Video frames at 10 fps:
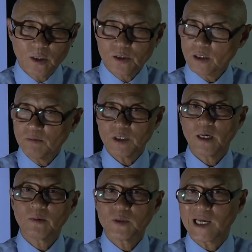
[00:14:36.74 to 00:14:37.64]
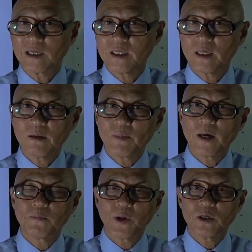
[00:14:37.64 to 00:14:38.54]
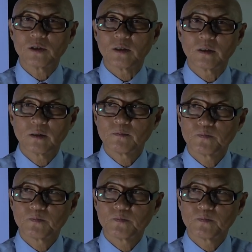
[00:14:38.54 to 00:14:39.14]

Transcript: Sometimes I tell my patient